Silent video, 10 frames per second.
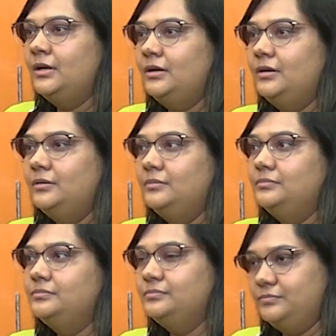
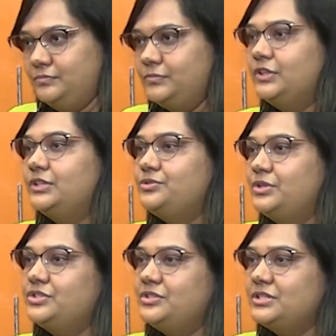The
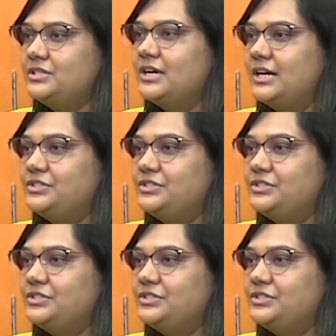judiciary is the guardian.